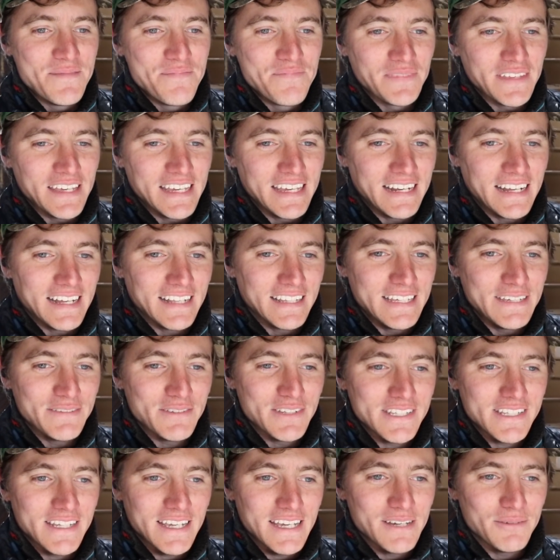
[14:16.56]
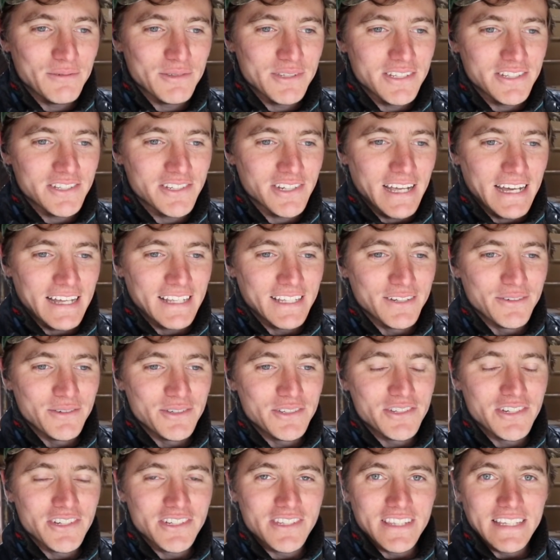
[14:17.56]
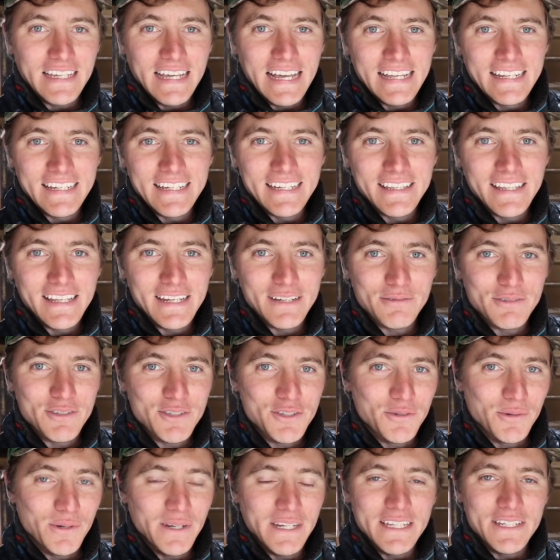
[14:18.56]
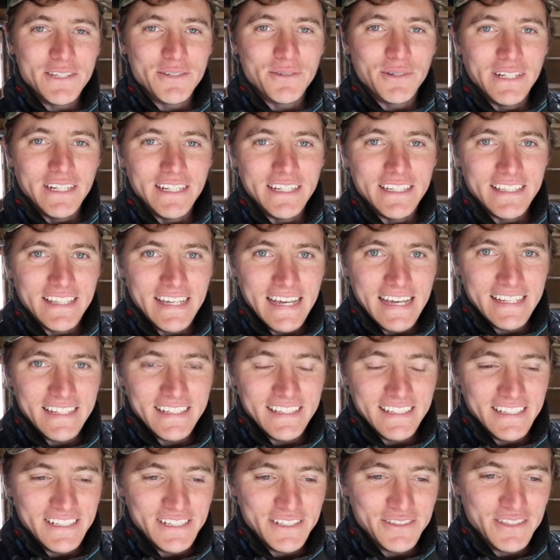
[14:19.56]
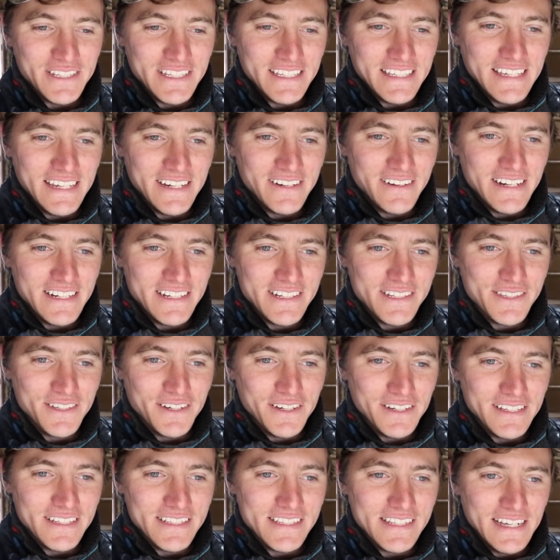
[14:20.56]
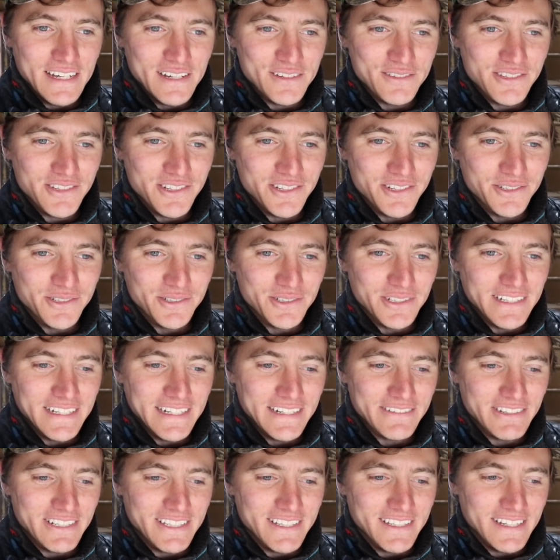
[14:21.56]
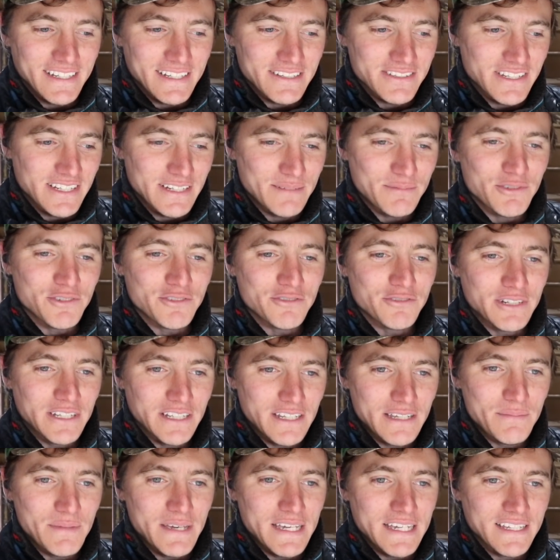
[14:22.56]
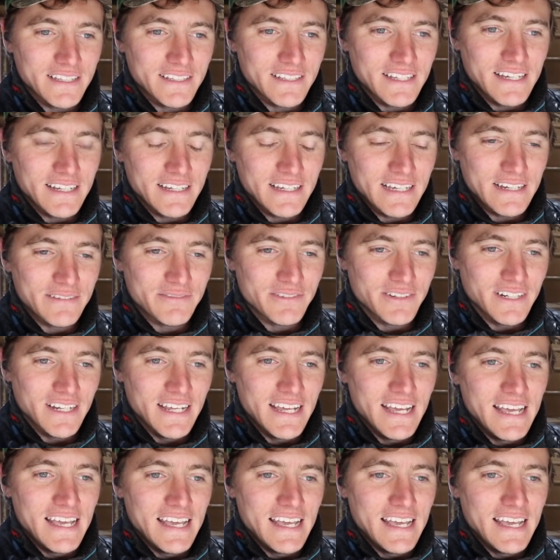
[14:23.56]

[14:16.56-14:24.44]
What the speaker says: And I'll even say it was as shallow as just the idea that it was 2020, that, you know, the year. I just thought it sounds cool and everything. I was like, I would really make a lot of effort.